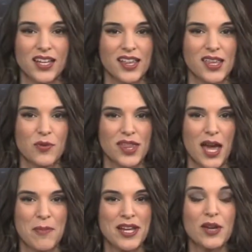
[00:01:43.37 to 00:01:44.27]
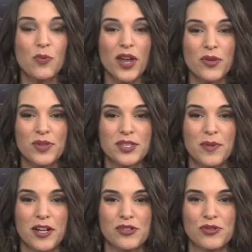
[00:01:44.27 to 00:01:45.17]
Now, see what's happening in weather with
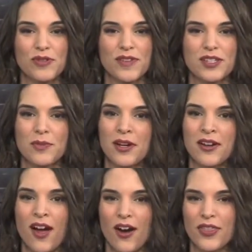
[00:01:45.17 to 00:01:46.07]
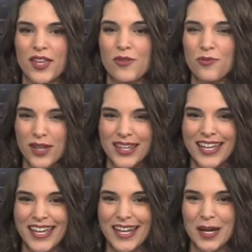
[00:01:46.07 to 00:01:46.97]
Taban Sharifi. Taban, are things
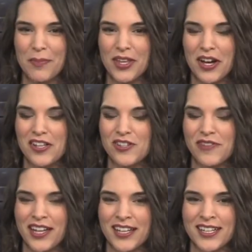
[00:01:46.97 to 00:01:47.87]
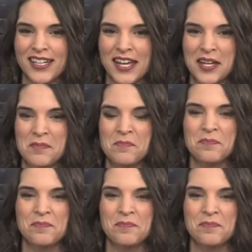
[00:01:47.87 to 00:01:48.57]
really heating up in the Concho Valley today?